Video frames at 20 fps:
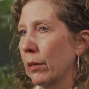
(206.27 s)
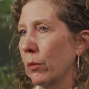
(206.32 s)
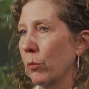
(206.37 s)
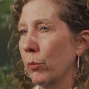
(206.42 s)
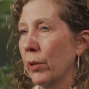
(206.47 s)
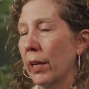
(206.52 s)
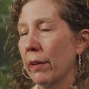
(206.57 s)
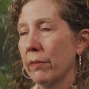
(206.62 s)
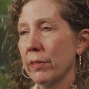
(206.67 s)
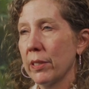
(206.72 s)

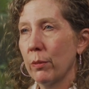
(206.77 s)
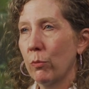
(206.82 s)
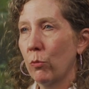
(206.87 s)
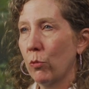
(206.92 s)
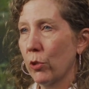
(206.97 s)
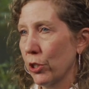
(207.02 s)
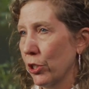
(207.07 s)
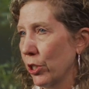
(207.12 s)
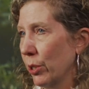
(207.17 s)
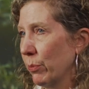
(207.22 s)
we have some
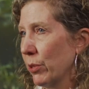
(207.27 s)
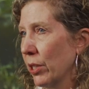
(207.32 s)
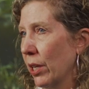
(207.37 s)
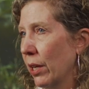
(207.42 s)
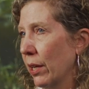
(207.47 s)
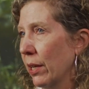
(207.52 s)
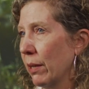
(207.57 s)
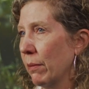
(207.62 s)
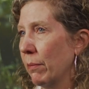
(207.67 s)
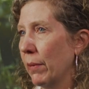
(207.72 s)
worship
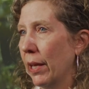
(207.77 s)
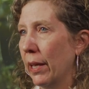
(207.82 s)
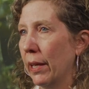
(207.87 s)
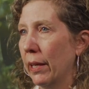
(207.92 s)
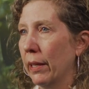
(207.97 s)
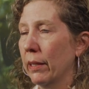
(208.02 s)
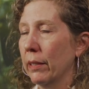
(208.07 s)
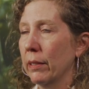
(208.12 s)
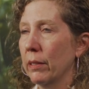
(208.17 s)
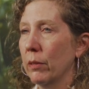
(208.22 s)
time
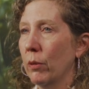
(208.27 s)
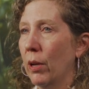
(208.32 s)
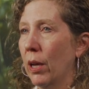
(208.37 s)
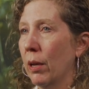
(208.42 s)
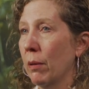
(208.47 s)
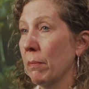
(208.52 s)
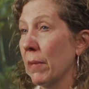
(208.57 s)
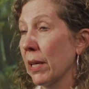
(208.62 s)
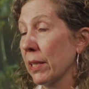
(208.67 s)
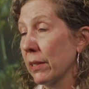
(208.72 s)
and
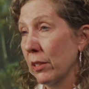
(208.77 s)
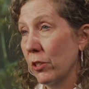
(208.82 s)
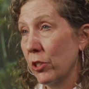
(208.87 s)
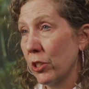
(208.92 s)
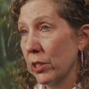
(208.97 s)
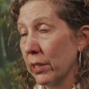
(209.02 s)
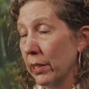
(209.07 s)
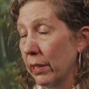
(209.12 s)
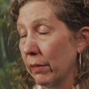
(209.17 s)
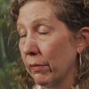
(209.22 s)
a message
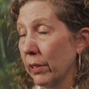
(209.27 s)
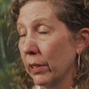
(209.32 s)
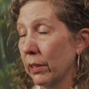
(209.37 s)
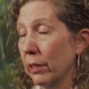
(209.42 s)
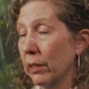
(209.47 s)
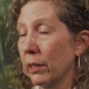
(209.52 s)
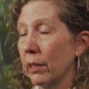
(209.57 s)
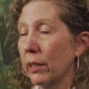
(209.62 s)
is given.